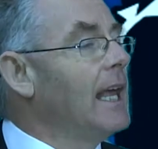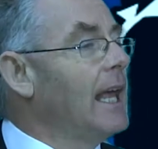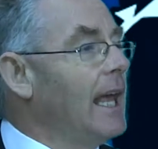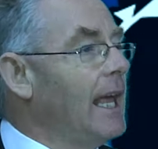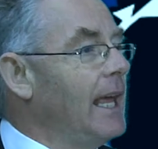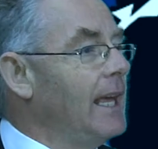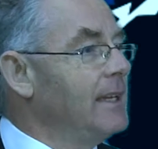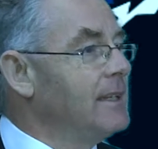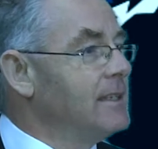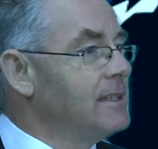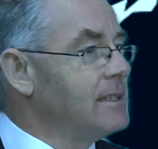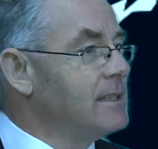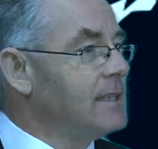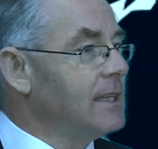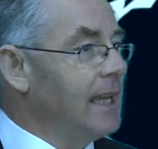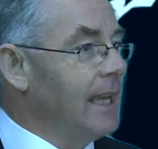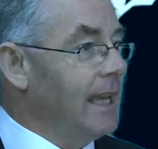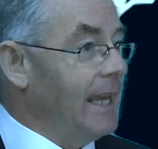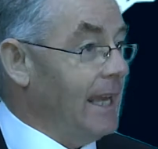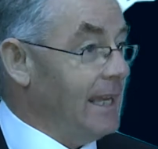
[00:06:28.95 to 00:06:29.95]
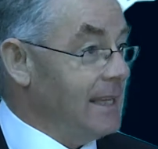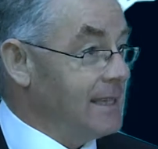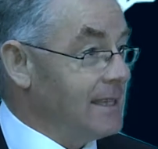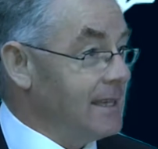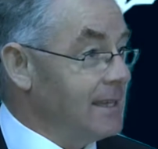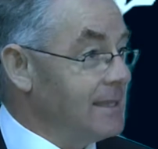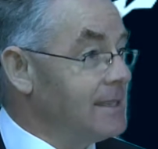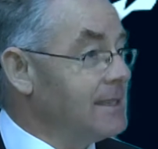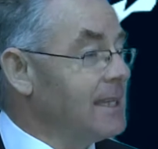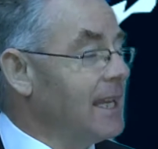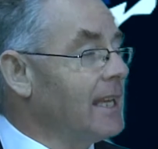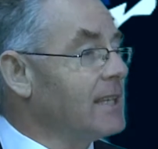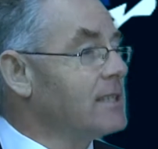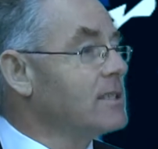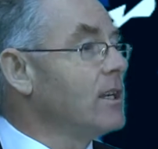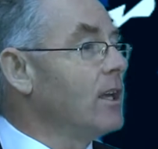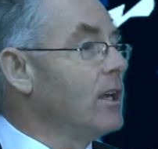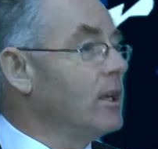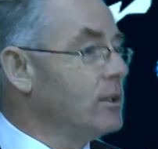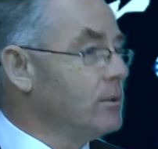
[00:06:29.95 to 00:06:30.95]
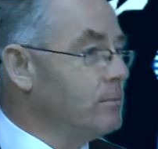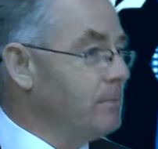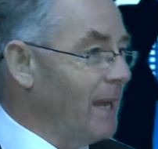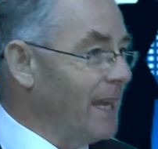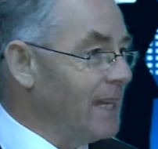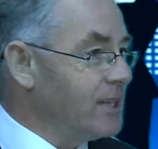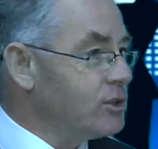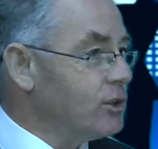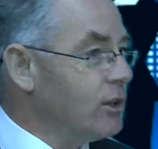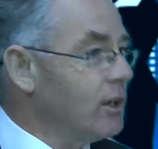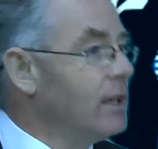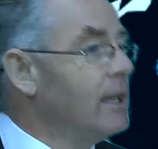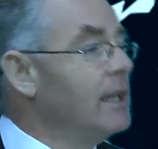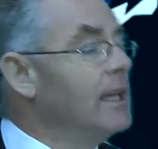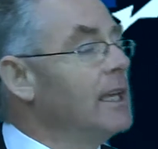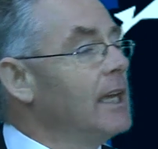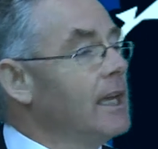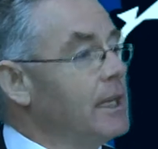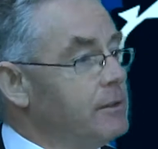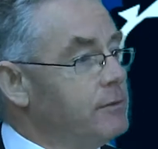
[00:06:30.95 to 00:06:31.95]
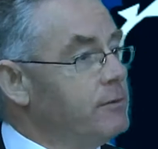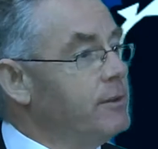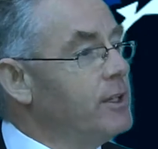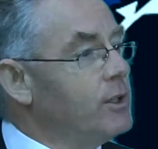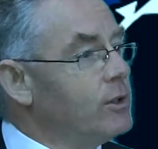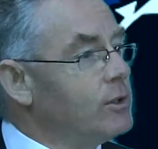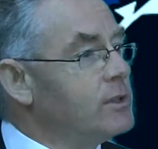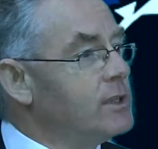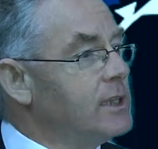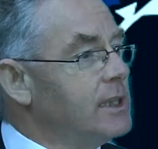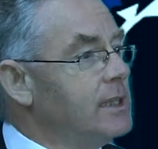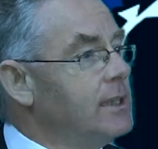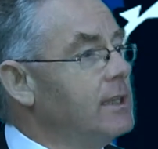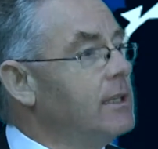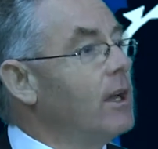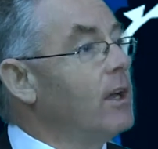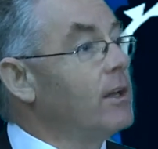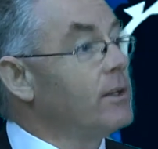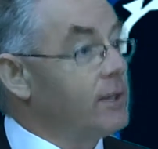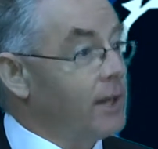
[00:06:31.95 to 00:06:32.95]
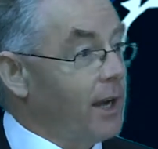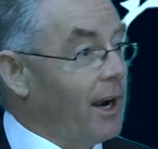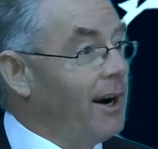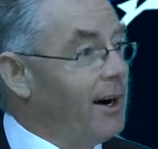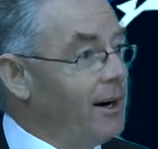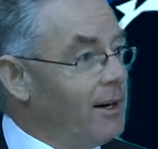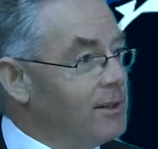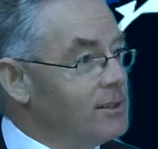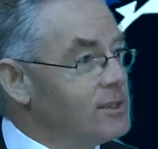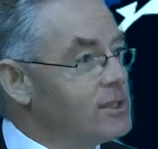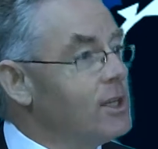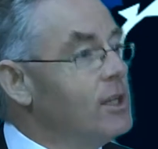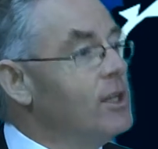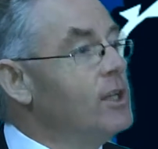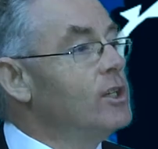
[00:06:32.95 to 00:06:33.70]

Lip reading: and excise tax on petrol and VRT on cars,